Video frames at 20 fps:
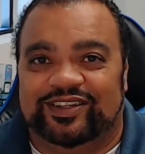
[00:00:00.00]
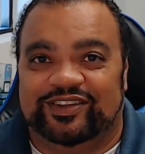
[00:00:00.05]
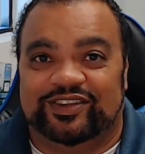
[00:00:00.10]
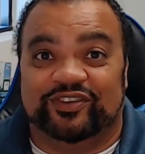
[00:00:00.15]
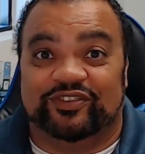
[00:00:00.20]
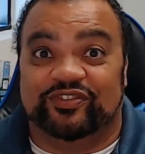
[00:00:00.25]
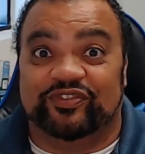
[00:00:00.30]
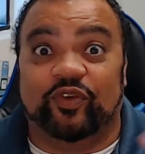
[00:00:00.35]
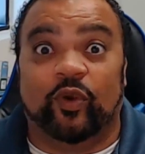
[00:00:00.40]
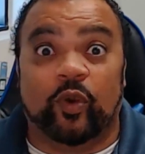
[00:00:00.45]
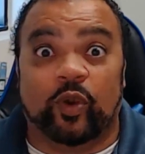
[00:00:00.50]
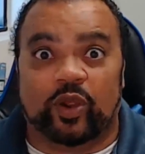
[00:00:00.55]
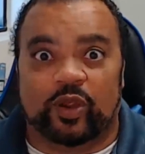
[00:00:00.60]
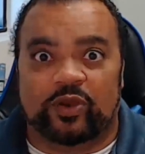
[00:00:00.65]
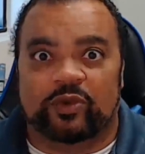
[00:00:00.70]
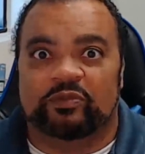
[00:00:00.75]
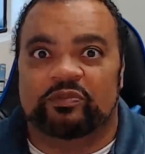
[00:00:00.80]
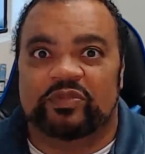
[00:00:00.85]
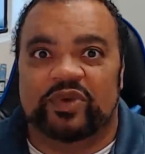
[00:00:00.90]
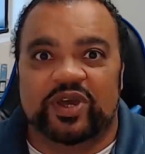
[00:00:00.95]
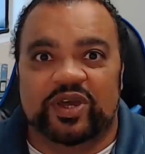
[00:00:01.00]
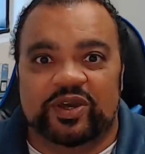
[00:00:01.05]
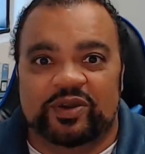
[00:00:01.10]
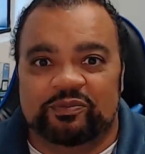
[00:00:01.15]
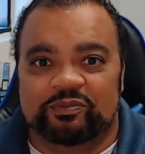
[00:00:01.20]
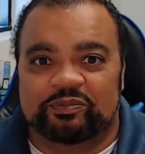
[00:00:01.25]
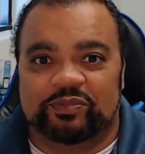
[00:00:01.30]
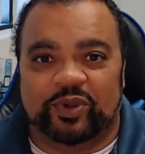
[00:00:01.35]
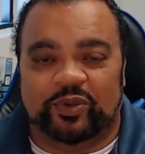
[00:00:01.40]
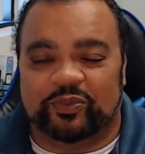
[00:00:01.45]
the forum,
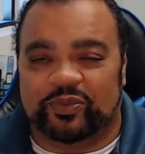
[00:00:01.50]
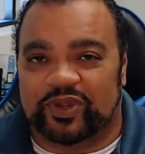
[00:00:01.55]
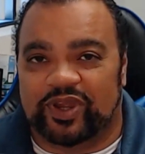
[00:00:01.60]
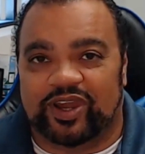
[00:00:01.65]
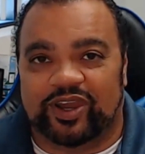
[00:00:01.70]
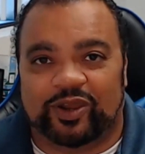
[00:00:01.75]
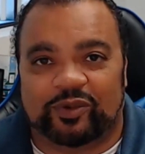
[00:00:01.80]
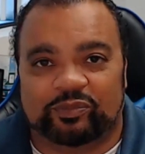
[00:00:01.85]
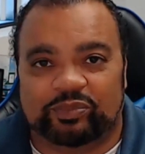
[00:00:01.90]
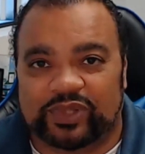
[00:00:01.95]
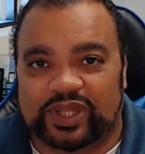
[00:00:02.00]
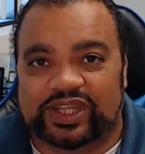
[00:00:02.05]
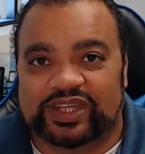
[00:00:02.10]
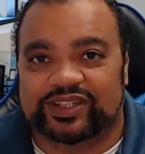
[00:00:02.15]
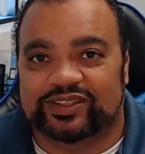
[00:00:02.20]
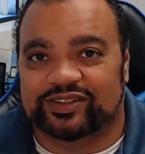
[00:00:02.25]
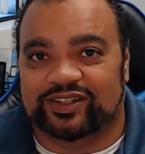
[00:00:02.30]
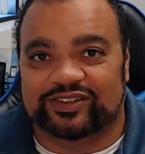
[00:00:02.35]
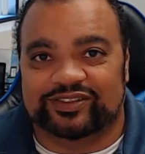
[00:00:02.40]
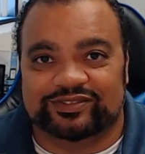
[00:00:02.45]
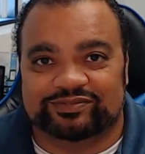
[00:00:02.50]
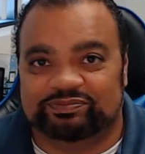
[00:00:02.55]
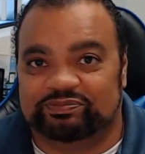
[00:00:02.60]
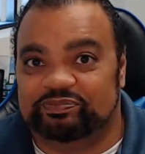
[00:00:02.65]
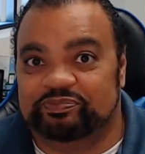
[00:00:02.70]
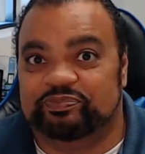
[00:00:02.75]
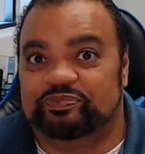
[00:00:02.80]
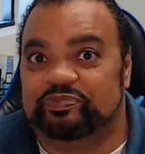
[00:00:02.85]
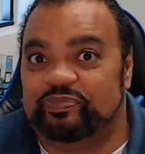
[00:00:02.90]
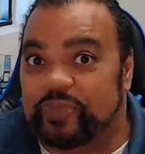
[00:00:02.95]
but we're all playing our
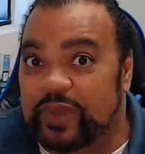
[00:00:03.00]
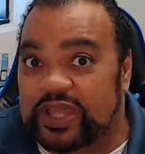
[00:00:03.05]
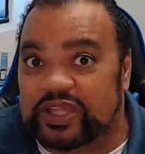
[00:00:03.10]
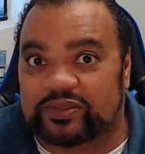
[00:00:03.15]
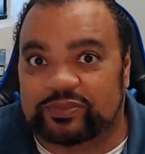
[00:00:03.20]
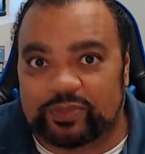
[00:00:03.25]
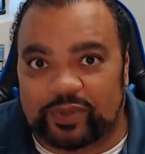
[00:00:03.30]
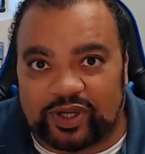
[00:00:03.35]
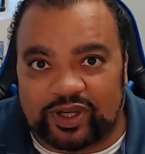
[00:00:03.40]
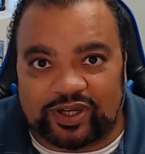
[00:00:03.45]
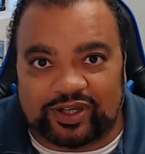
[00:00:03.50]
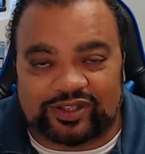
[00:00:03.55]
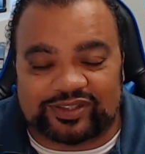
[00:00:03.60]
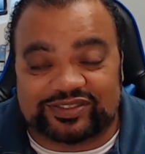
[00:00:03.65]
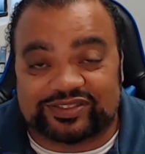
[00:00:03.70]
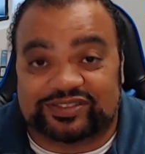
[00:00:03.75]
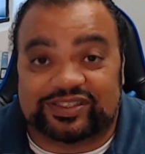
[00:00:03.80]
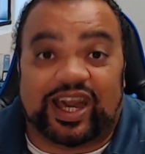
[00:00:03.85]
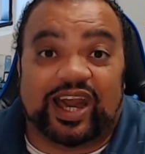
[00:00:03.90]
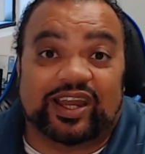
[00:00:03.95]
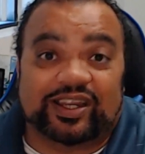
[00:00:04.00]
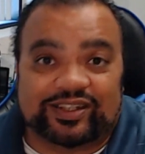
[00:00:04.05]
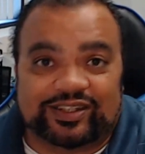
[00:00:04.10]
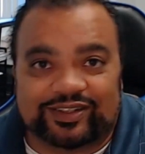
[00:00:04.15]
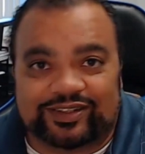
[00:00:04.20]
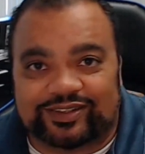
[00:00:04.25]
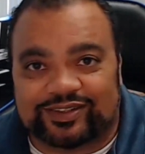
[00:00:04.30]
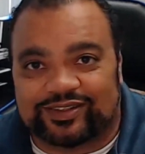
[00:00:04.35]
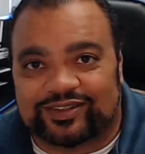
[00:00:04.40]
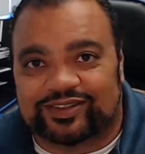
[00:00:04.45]
baseball,
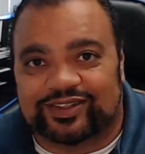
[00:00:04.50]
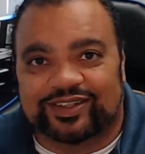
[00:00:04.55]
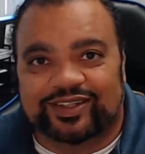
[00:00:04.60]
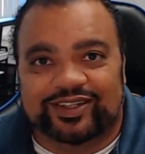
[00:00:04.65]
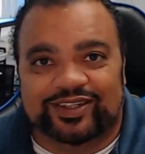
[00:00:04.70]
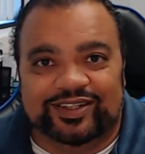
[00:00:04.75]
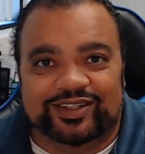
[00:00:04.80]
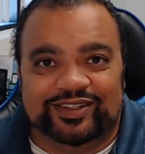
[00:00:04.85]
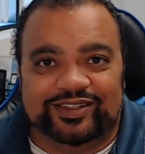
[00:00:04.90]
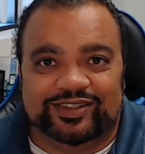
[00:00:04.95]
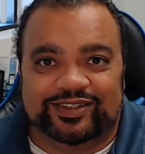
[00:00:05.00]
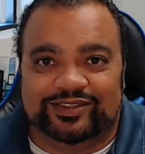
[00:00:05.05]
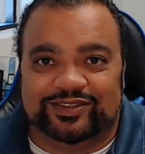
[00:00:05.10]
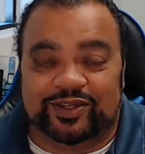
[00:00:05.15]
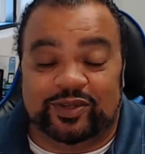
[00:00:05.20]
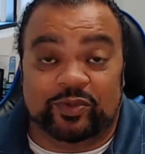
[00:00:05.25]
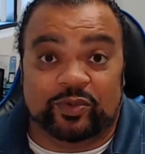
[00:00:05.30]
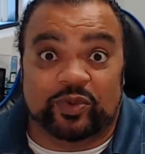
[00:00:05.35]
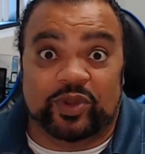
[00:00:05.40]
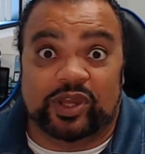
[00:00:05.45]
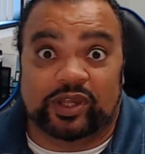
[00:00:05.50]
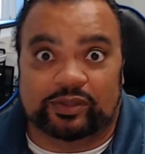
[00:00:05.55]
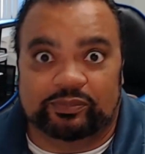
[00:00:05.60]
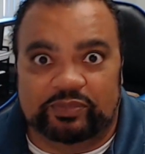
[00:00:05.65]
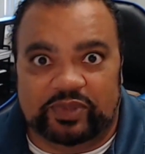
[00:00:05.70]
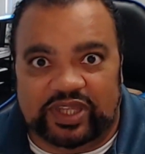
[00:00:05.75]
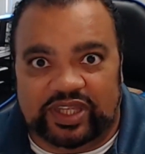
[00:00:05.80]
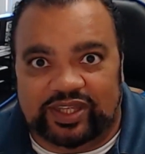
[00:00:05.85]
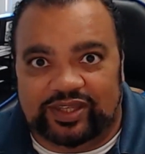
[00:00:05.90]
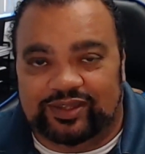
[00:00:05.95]
soccer, you know,
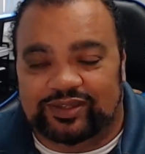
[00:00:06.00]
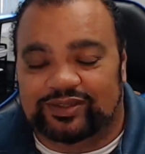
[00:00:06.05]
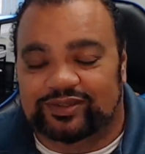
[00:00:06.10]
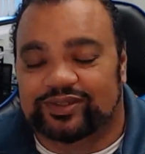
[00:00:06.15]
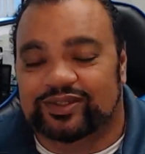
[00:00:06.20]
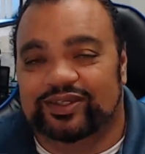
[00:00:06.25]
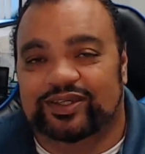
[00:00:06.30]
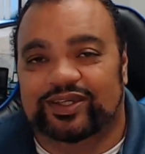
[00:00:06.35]
rugby.